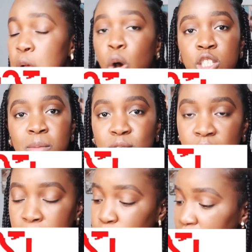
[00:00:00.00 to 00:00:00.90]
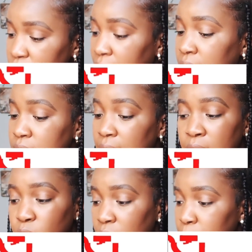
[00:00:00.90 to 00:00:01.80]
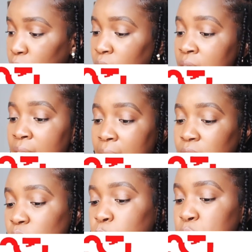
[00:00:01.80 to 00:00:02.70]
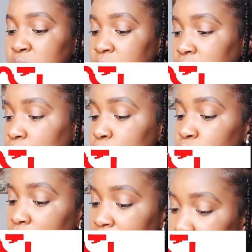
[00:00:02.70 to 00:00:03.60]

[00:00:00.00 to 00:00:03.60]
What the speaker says: Go subscribe to the channel, they're incredible. I love watching the videos. So let's